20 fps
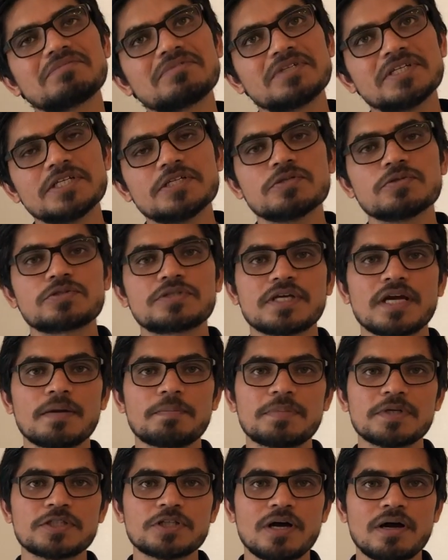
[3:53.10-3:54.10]
reduced
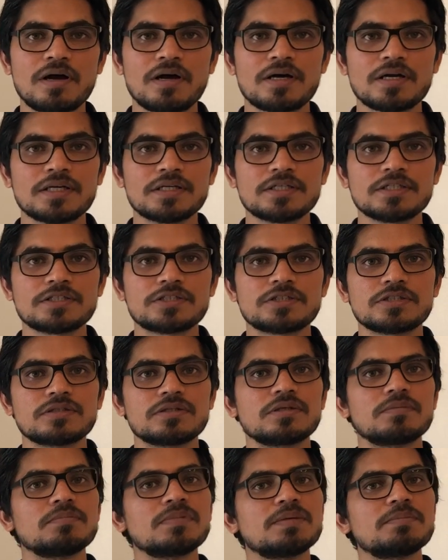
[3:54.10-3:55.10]
appetite,
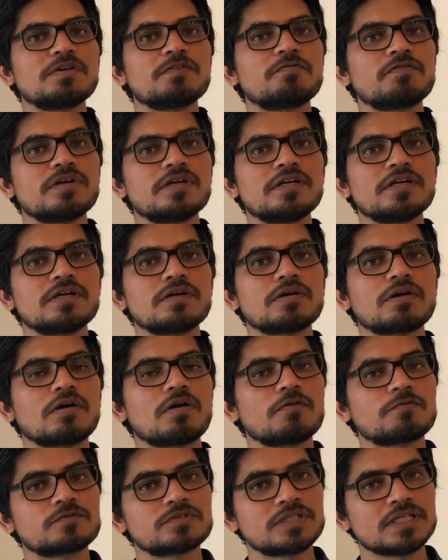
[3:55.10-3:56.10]
maybe feeling
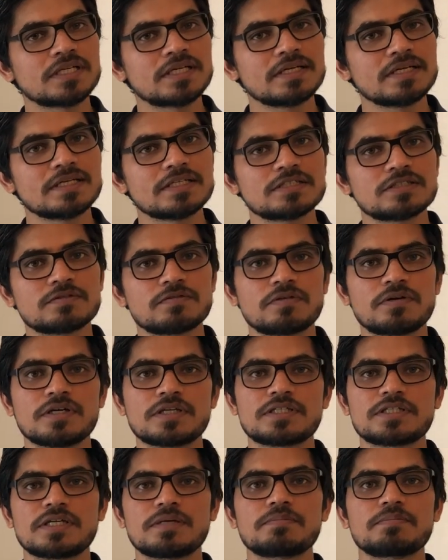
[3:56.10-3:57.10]
of sickness, for
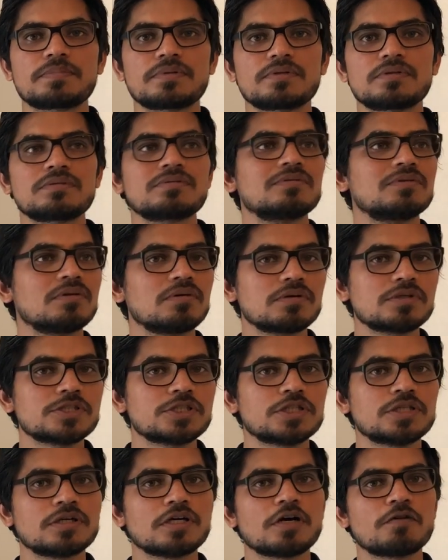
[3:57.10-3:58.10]
example,
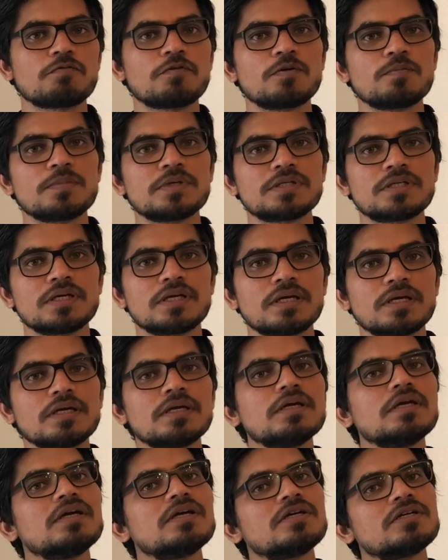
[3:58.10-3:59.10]
nausea, vomiting,
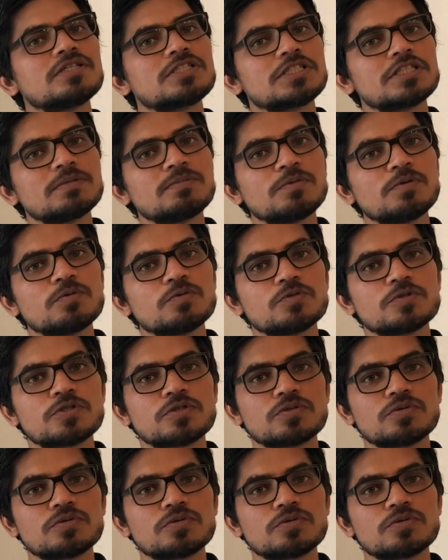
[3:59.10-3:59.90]
some loose